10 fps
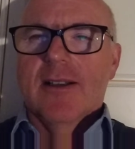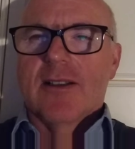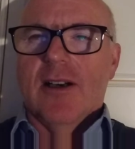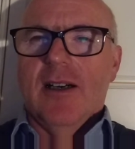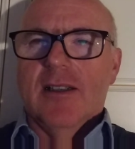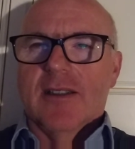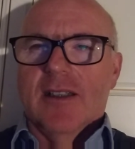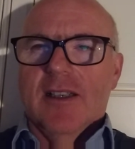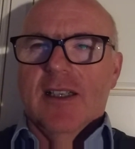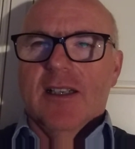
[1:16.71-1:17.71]
God
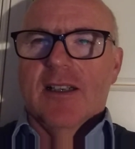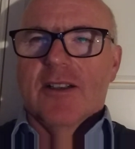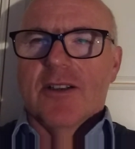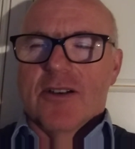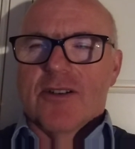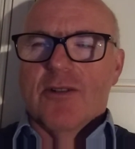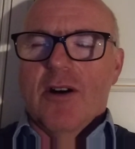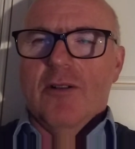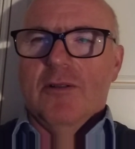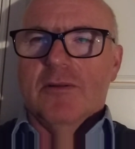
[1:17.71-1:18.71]

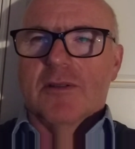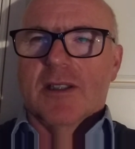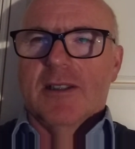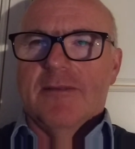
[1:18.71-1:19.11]
controlled